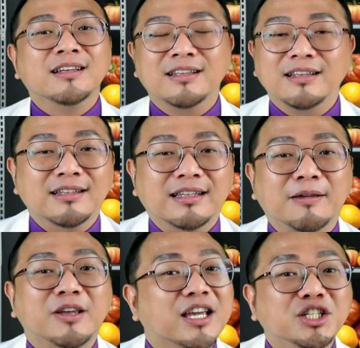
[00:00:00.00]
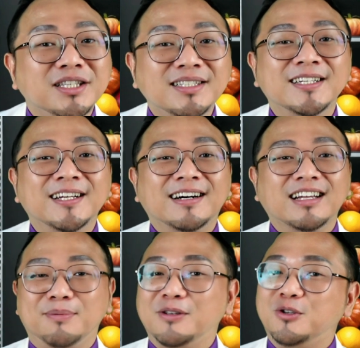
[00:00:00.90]
in the kitchen
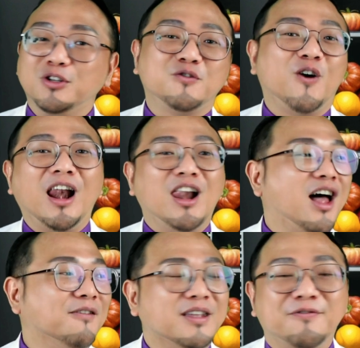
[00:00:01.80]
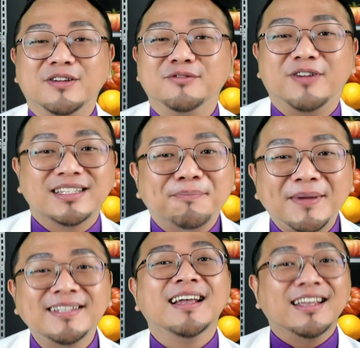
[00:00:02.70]
has been used for a lot of different
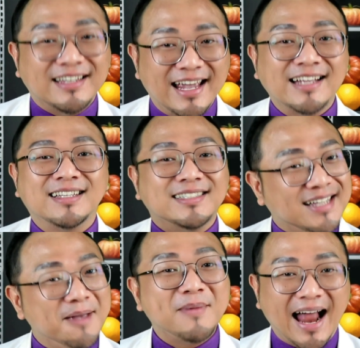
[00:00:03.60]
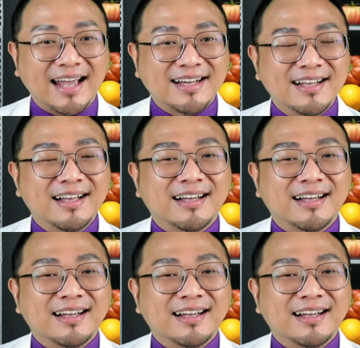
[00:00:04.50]
recipes. Yes, the same garlic.